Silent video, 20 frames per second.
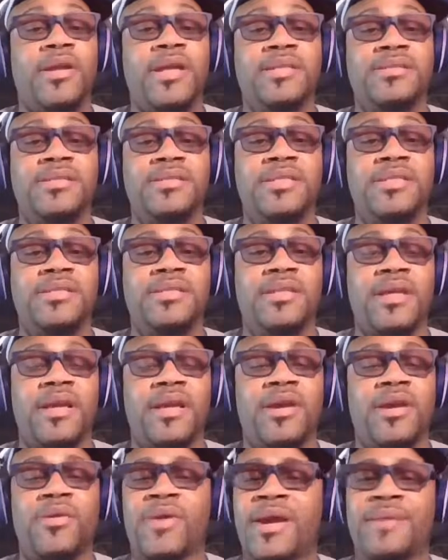that seize the
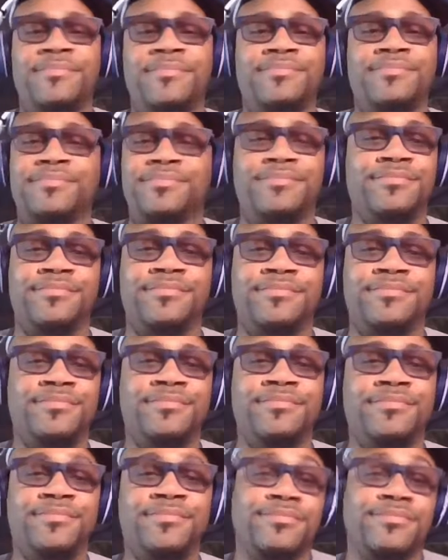day crap,
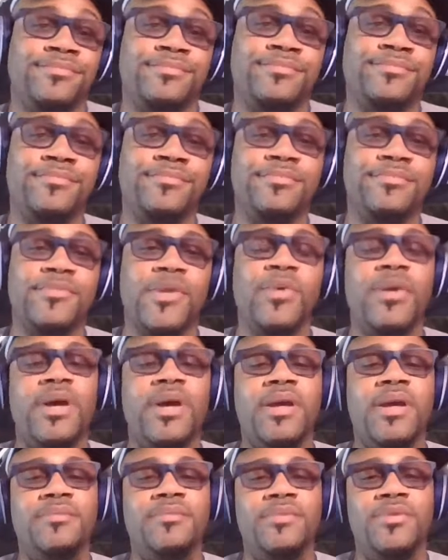
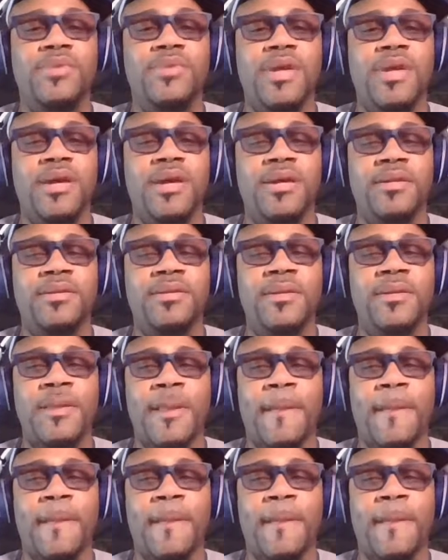okay, you can.